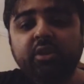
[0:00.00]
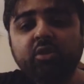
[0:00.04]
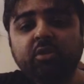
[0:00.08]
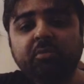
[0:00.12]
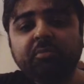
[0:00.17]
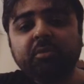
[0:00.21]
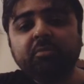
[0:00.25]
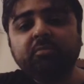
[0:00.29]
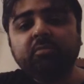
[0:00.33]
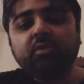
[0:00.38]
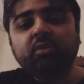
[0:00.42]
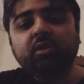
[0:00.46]

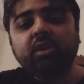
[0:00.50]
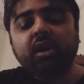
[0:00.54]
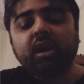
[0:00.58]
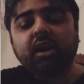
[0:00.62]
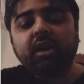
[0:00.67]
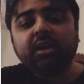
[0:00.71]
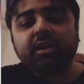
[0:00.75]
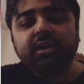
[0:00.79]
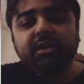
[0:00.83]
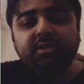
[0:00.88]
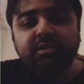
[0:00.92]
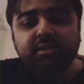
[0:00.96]
comic book
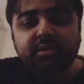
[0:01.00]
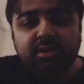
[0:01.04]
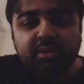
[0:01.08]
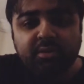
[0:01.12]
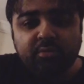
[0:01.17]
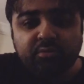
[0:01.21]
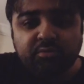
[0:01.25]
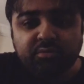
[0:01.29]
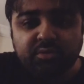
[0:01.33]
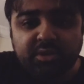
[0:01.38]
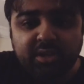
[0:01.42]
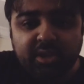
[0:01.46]
artist
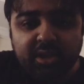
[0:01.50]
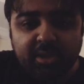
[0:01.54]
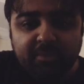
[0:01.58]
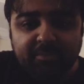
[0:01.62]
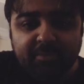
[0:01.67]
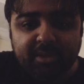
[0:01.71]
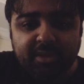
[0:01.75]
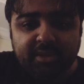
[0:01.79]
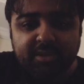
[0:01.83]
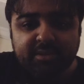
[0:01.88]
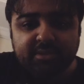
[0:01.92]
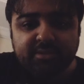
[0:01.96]
whose
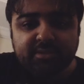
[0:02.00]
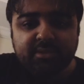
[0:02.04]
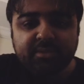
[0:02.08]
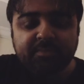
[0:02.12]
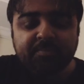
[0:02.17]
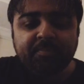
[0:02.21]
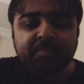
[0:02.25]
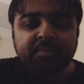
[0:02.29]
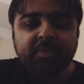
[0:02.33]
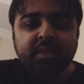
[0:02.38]
name is